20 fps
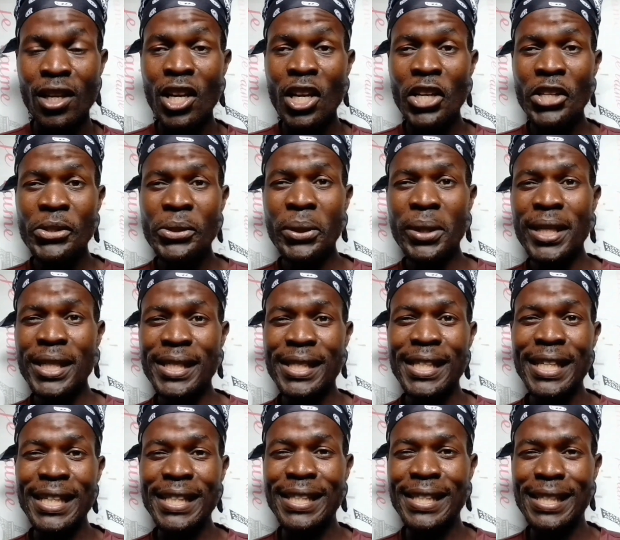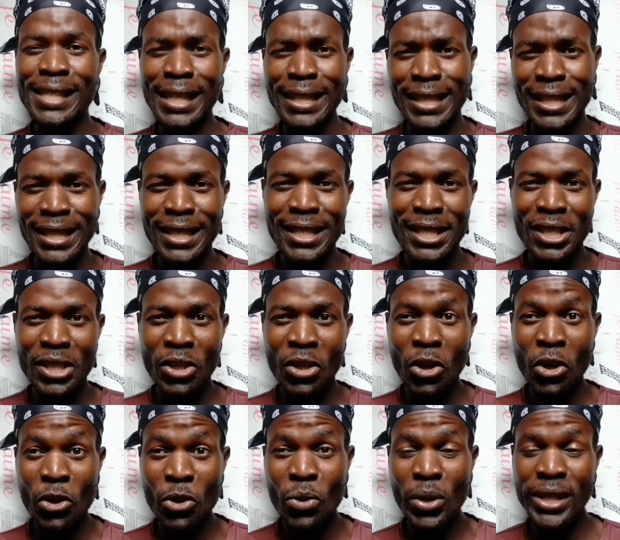So let's get started on
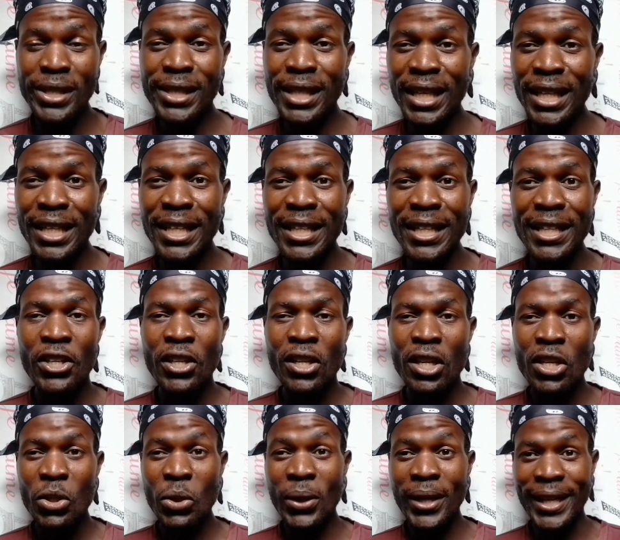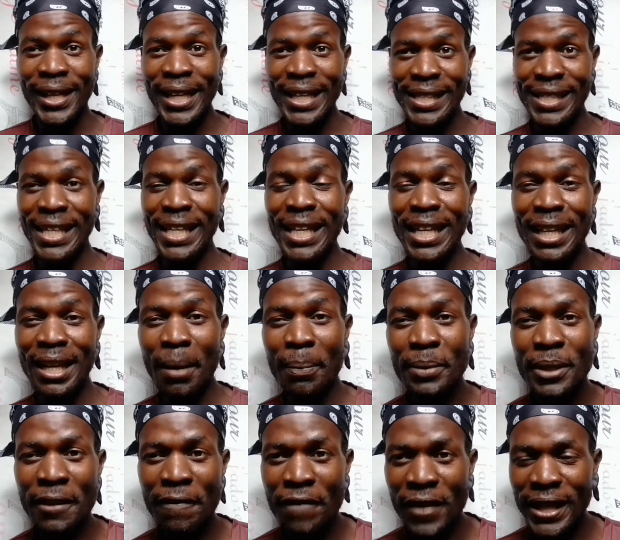your journey to creating
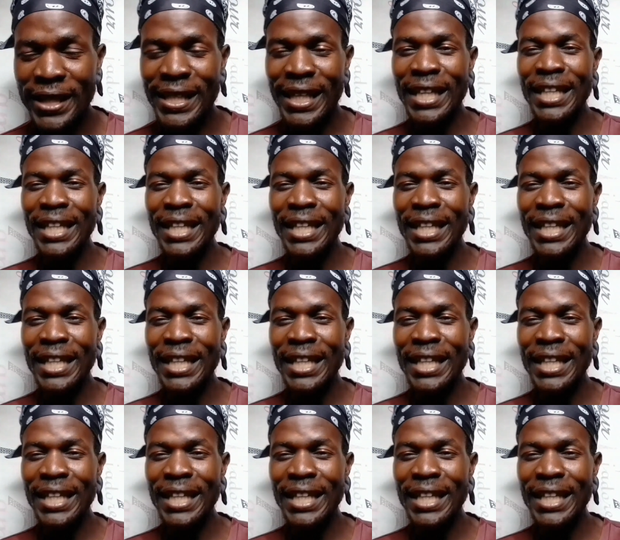captivating